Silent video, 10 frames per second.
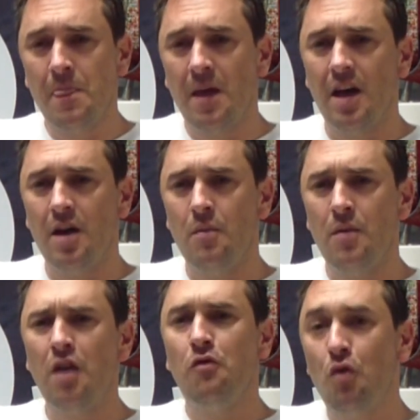
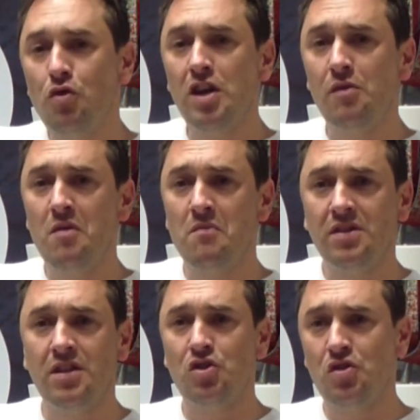And unfortunately, we
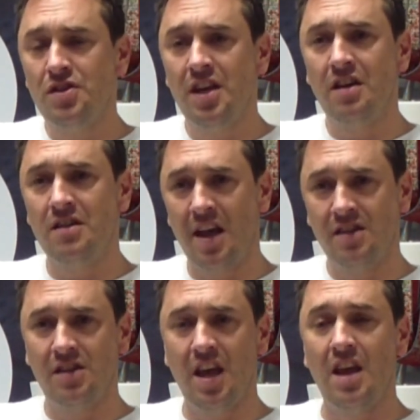missed Insurtech
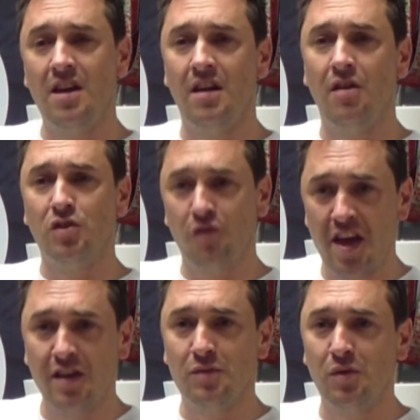Connect in Las
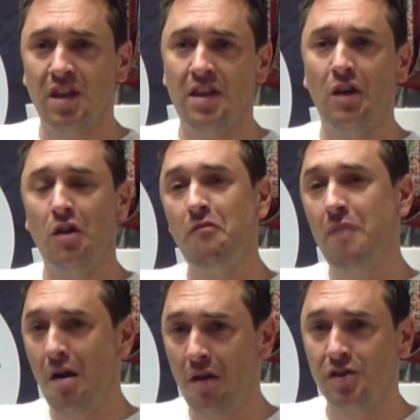Vegas because I think a lot of
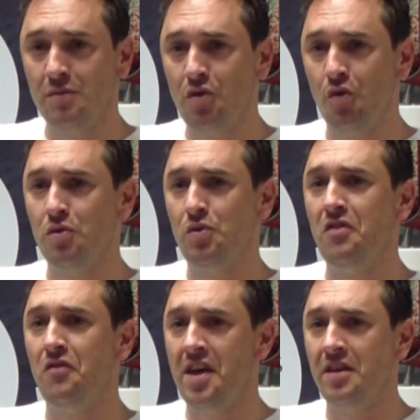parallels can be drawn
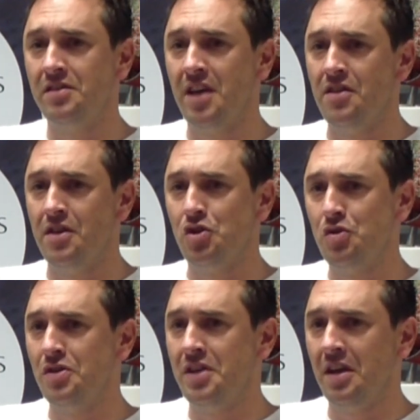between Vegas and the
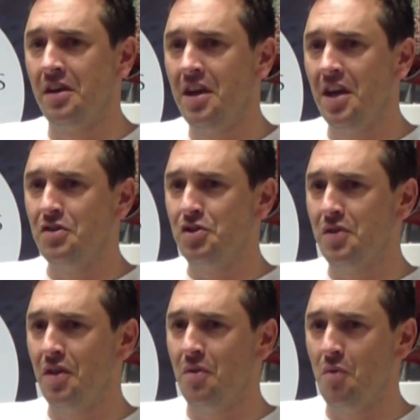Insurtech
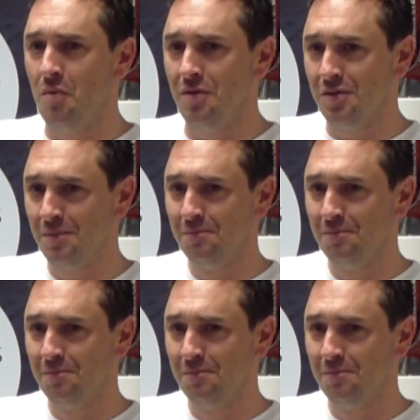industry at the moment.